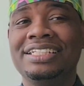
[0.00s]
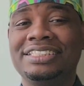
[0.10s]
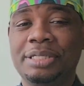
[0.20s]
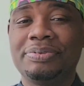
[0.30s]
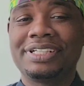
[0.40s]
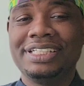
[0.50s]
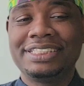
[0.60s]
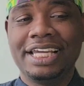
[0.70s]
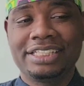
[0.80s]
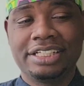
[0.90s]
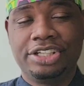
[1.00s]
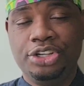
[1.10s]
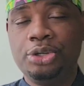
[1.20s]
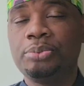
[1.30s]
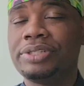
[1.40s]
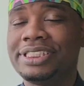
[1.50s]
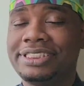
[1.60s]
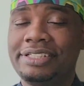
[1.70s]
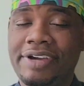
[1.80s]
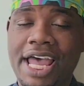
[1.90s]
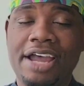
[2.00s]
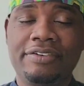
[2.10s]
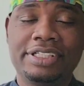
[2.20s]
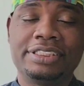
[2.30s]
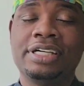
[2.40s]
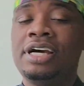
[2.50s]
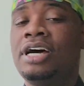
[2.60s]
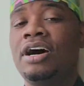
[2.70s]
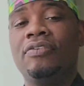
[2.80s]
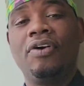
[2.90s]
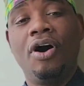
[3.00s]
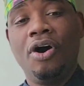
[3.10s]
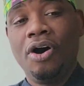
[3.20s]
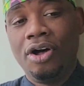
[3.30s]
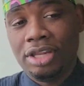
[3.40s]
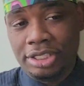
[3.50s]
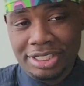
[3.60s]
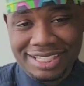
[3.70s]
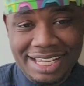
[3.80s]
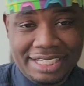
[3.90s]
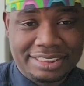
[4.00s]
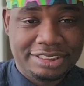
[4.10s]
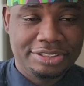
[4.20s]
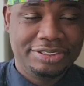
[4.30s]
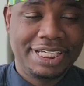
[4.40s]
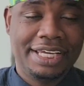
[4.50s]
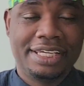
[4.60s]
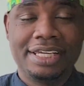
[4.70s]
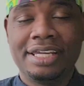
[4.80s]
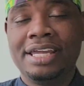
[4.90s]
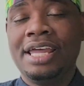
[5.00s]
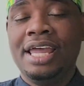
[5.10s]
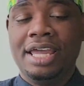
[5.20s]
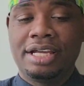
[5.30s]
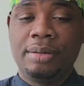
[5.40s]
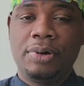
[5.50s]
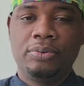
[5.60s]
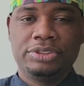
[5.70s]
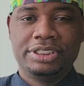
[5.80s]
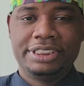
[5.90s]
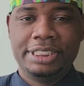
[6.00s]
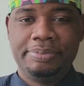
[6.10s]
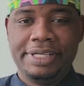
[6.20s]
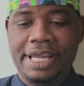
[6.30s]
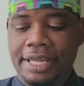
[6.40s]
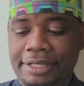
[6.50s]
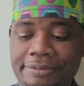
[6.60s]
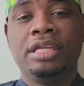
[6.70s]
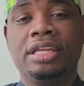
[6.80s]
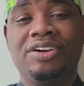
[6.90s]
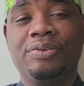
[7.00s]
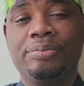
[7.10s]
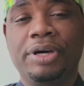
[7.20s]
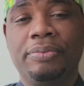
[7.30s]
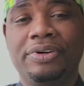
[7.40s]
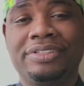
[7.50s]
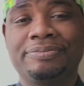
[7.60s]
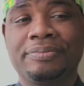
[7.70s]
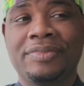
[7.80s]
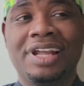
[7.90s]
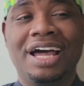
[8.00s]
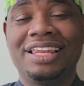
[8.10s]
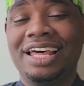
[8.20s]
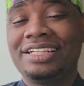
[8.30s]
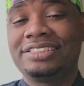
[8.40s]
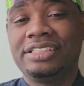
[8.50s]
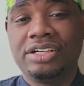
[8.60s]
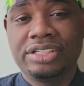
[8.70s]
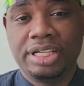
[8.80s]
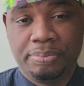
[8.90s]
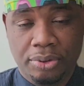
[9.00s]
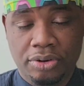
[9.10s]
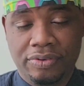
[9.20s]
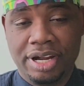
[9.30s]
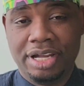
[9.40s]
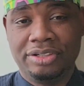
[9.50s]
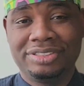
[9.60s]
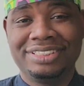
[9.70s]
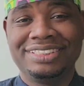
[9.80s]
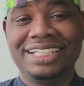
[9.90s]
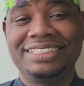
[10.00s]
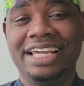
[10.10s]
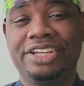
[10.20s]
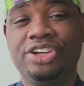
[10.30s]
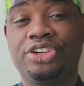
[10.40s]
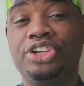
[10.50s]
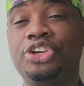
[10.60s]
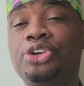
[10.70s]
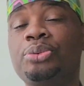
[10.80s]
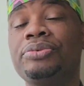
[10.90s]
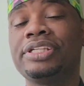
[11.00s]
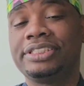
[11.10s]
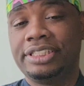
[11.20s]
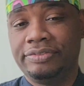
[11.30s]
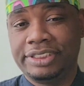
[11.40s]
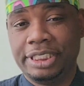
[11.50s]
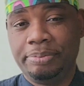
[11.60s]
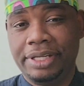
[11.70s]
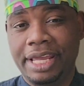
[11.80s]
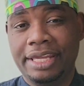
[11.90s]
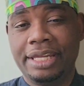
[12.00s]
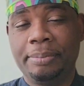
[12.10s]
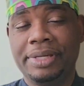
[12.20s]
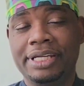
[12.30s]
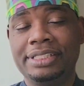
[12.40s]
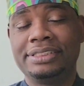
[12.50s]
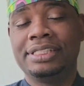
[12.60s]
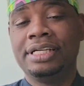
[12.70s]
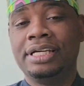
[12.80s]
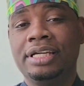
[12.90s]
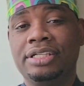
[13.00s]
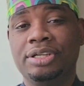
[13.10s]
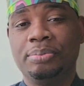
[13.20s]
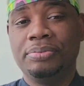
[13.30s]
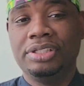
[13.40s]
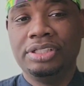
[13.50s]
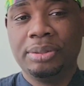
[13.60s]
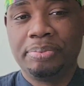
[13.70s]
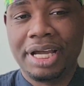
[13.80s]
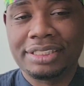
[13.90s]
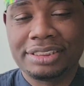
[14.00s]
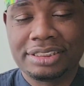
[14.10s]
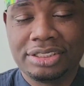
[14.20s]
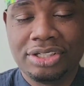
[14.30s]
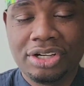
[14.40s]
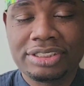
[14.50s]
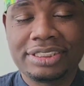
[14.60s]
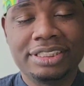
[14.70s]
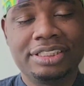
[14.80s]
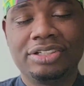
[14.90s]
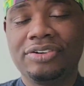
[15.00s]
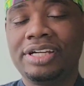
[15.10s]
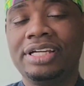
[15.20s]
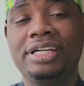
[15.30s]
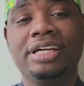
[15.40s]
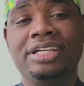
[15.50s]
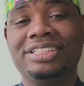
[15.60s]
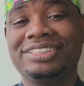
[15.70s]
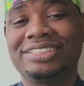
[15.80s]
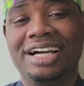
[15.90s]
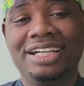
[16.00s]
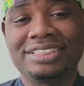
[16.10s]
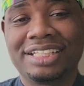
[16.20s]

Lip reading: typically take the cumulative average of all of your classes you taken and come up with your GPA. Now remember, a lot of CRNA programs, they take your cumulative GPA. That means your bachelor's of nursing degree, your science